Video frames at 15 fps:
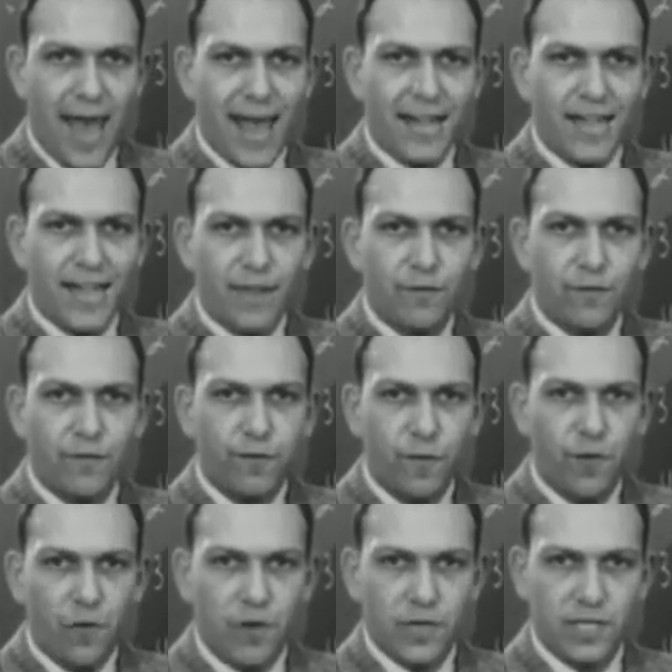and can
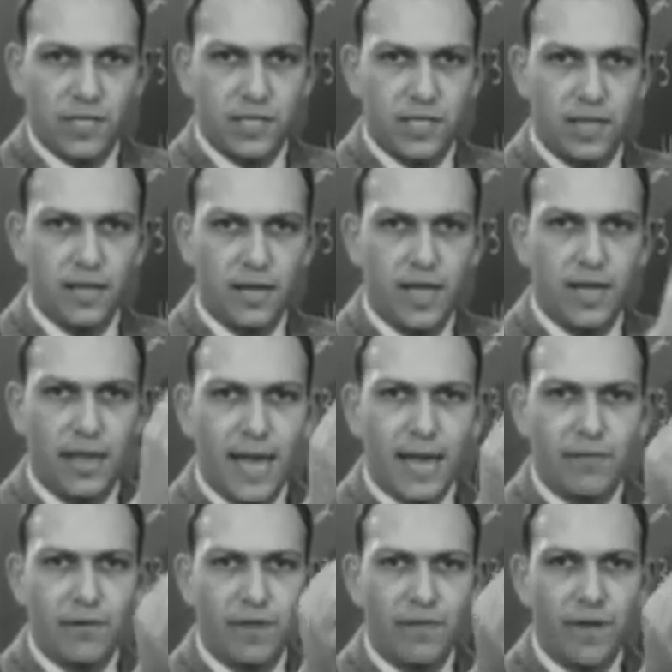force the
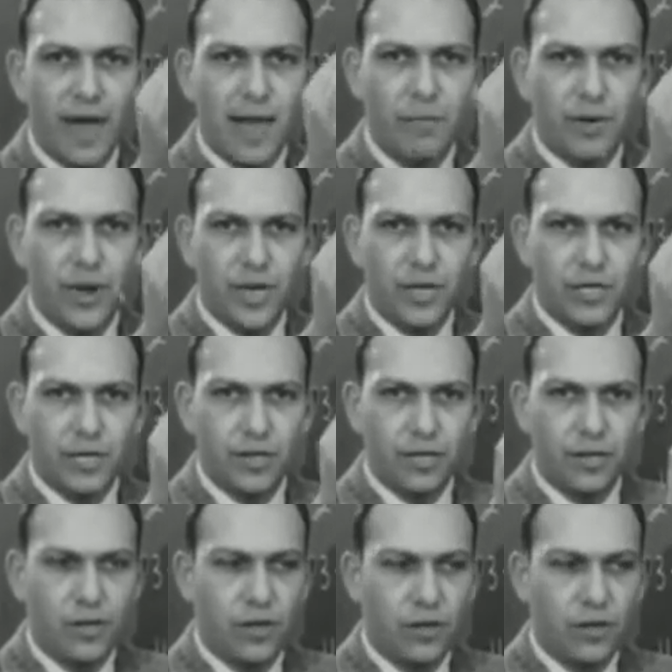electric vibration